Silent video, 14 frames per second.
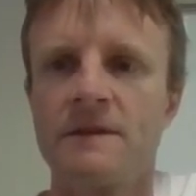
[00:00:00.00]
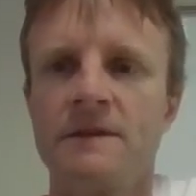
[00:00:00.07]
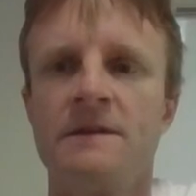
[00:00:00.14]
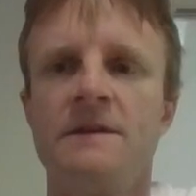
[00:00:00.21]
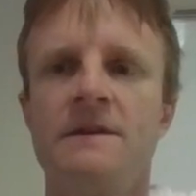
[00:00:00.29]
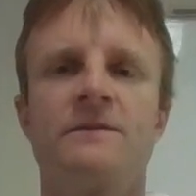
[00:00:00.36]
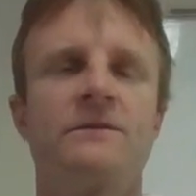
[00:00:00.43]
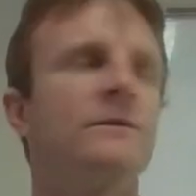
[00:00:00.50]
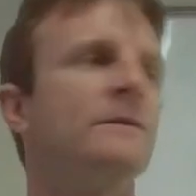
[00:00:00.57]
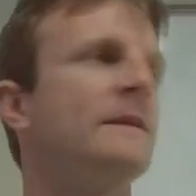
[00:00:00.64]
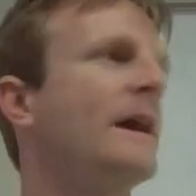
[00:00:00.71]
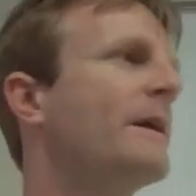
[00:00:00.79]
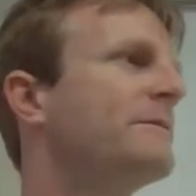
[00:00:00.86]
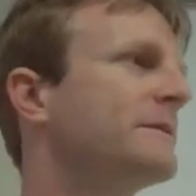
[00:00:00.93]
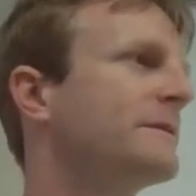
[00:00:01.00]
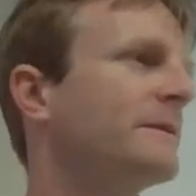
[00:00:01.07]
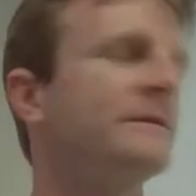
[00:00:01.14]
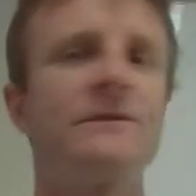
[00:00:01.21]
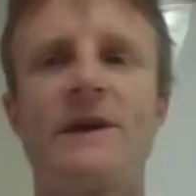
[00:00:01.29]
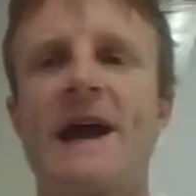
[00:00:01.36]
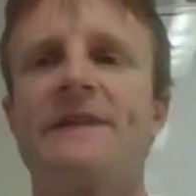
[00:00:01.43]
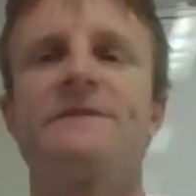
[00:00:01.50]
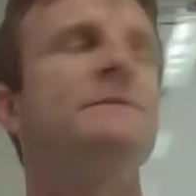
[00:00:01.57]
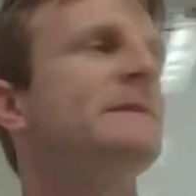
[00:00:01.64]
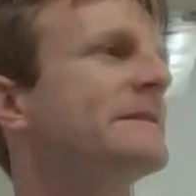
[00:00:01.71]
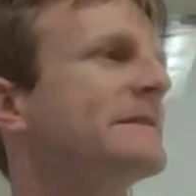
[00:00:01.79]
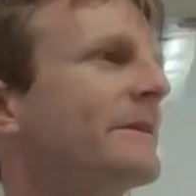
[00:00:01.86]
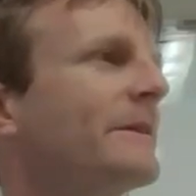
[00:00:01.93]
So now f00 has to be
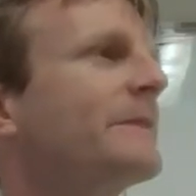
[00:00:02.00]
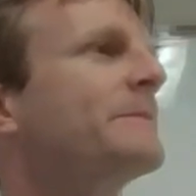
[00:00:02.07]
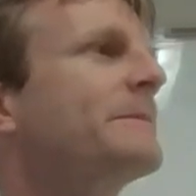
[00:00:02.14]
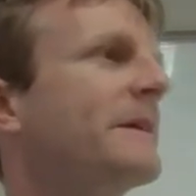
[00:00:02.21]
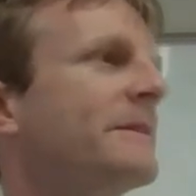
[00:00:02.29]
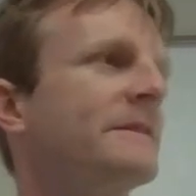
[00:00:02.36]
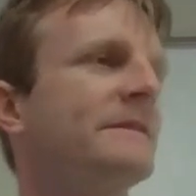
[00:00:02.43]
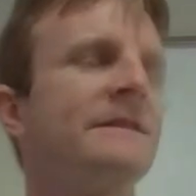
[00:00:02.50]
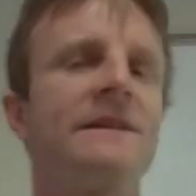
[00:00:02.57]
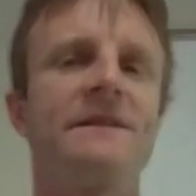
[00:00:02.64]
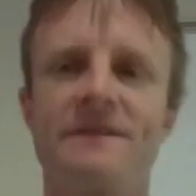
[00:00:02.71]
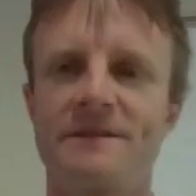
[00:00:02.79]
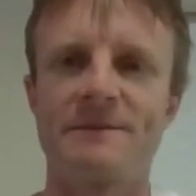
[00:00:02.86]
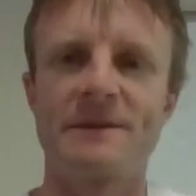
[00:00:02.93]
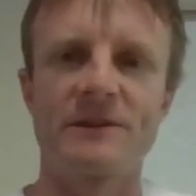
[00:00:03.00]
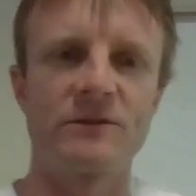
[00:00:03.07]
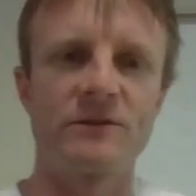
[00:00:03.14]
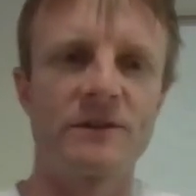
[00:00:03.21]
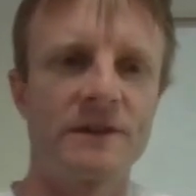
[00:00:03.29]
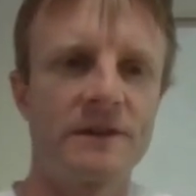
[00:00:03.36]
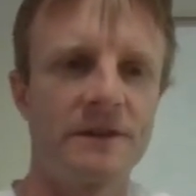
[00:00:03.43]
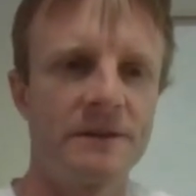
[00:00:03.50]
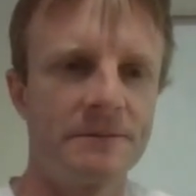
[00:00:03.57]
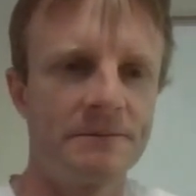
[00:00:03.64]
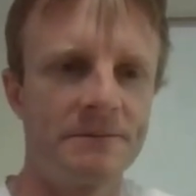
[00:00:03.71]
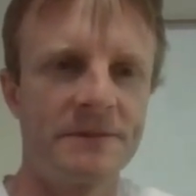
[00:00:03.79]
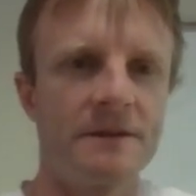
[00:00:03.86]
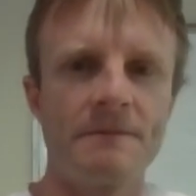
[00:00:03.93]
0 because it's antisymmetric. Thank
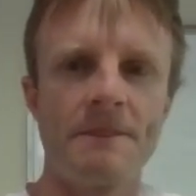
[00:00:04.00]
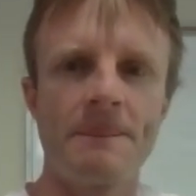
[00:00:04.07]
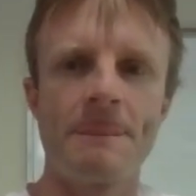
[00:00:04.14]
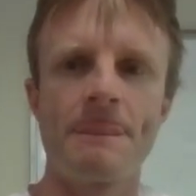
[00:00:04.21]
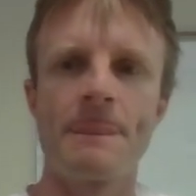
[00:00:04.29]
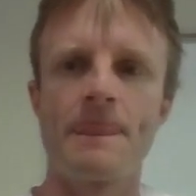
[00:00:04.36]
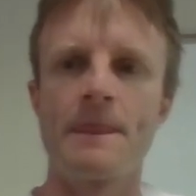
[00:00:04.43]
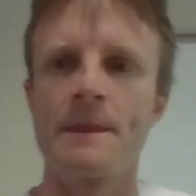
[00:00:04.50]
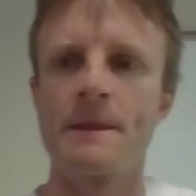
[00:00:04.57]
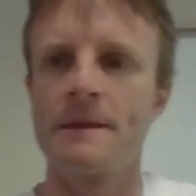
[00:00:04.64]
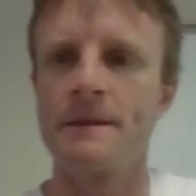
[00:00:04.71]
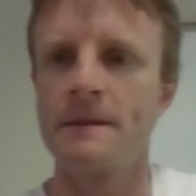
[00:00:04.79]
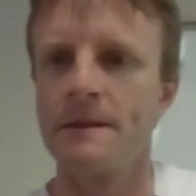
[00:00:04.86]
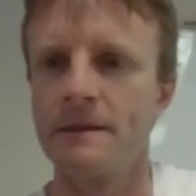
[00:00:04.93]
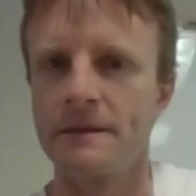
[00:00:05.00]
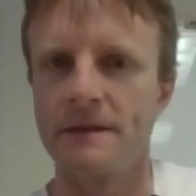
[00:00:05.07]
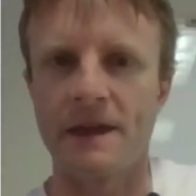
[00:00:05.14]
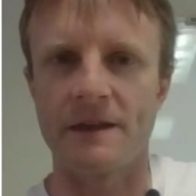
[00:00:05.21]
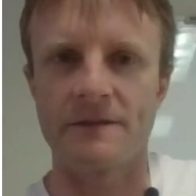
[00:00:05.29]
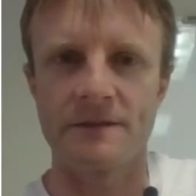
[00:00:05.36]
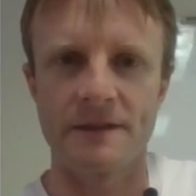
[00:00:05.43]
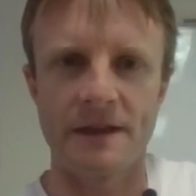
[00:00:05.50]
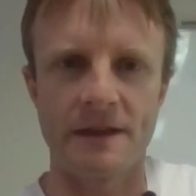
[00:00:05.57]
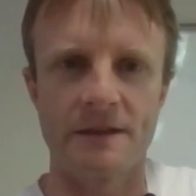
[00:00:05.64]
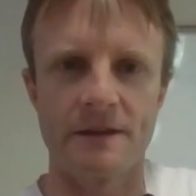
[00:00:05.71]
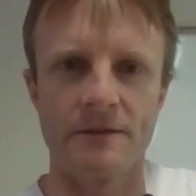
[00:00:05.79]
you. Yes, thank you.